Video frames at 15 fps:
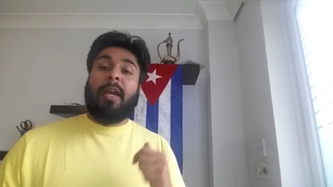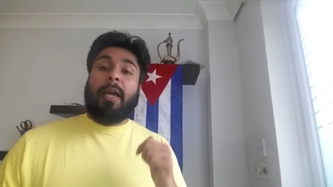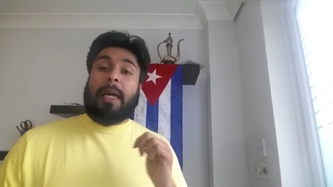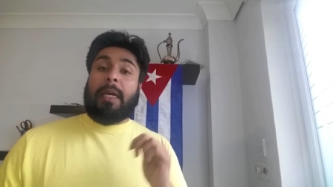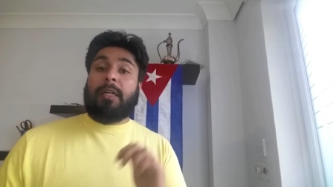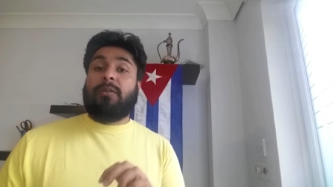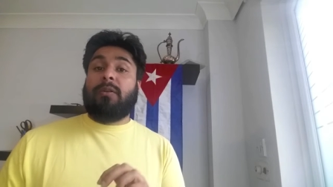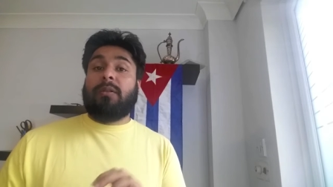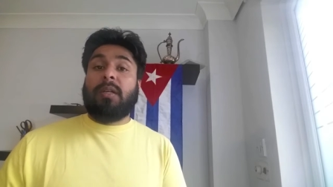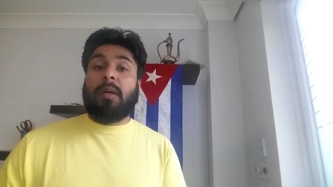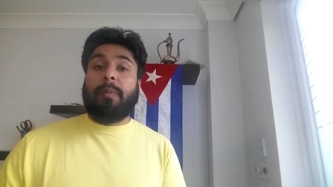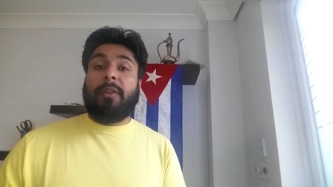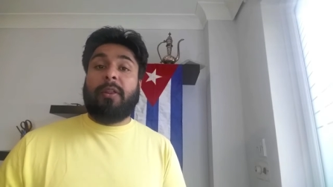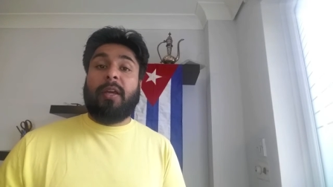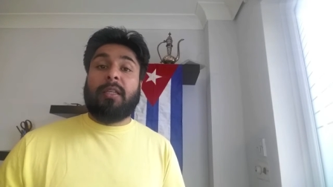and on
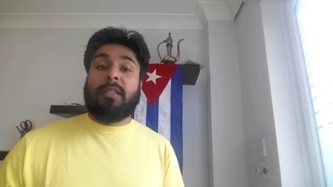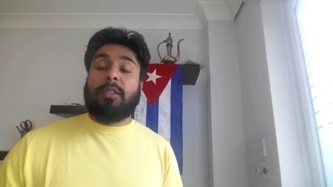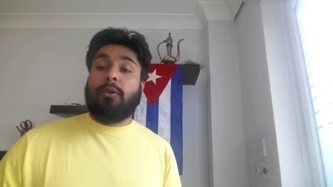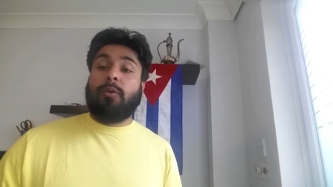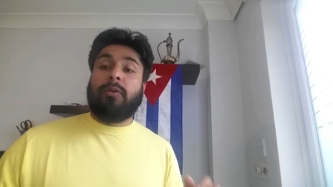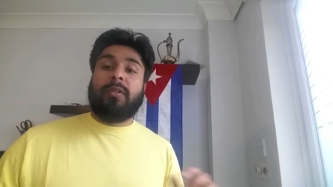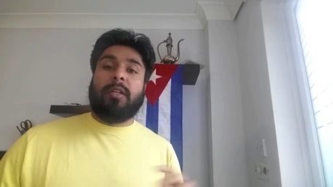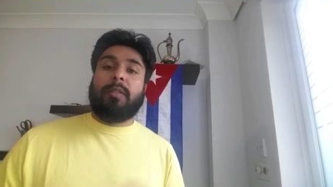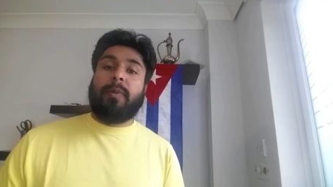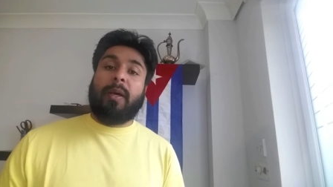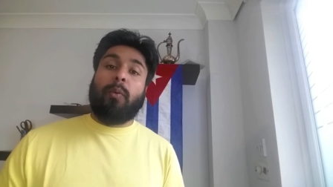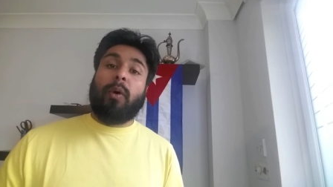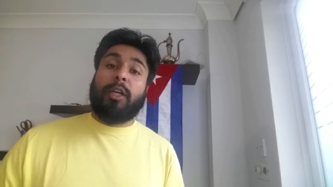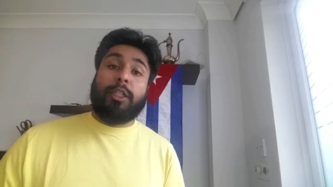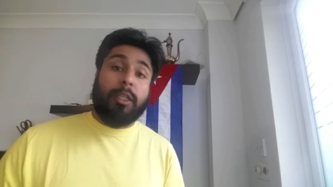top of things, and she also
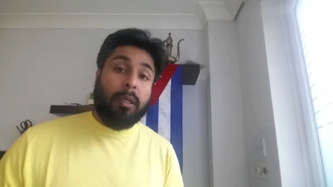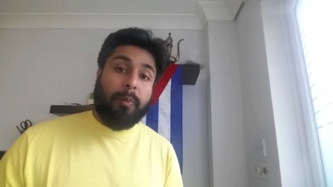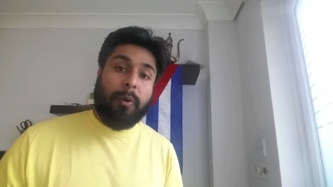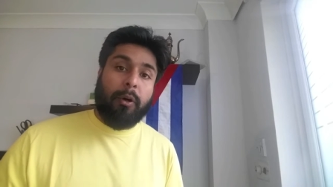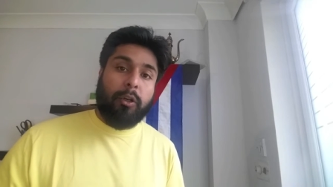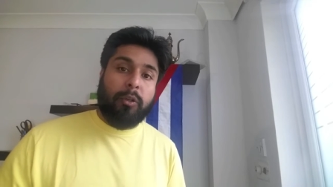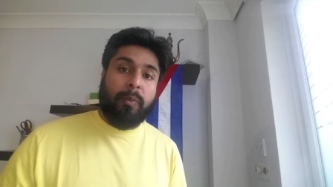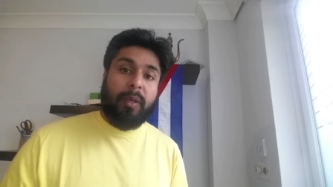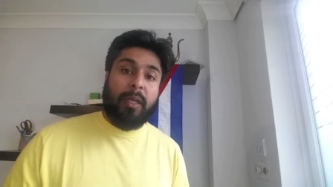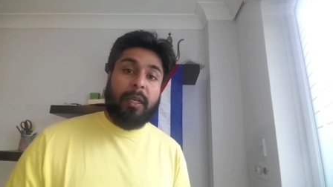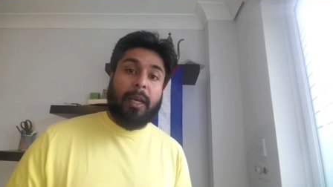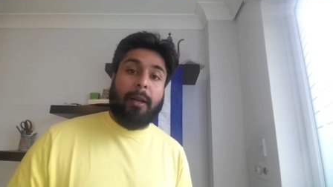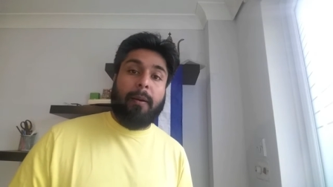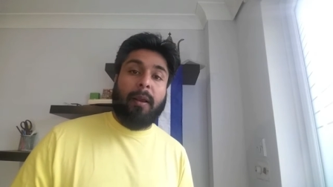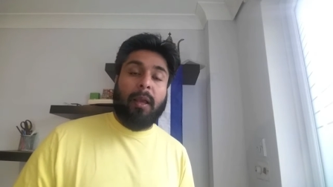explained why she had approached me
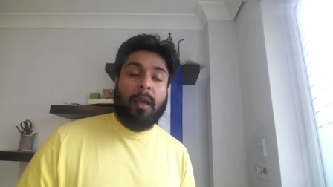again.